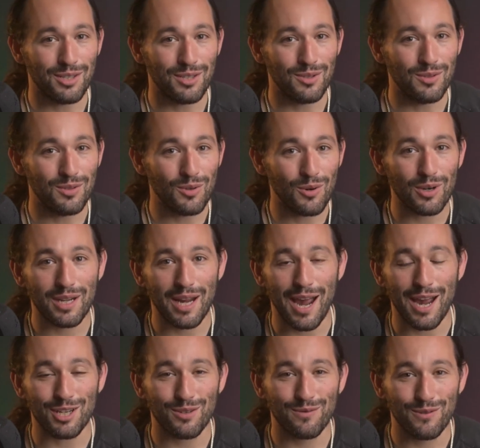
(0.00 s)
do
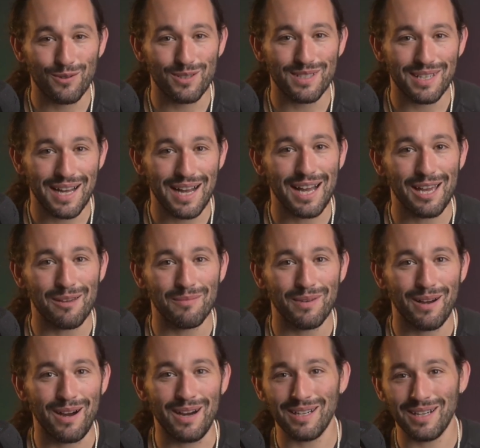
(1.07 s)
DoorDash full time
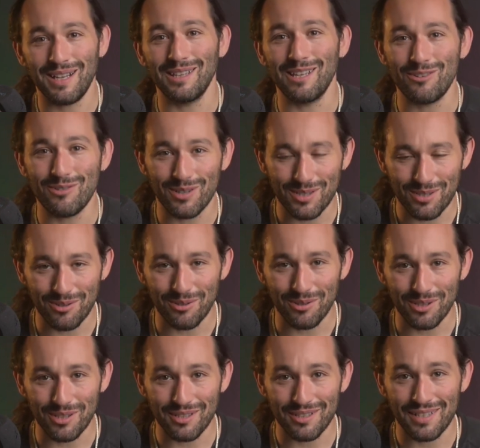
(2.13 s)
on electric
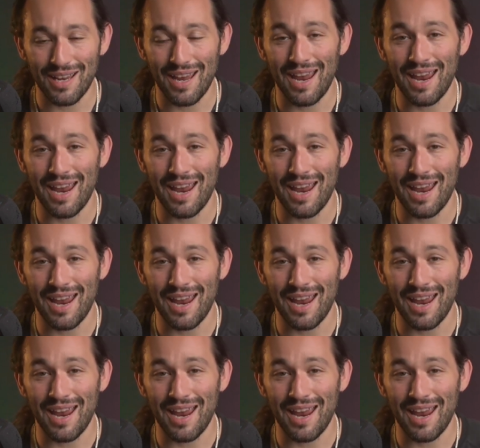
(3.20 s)
scooters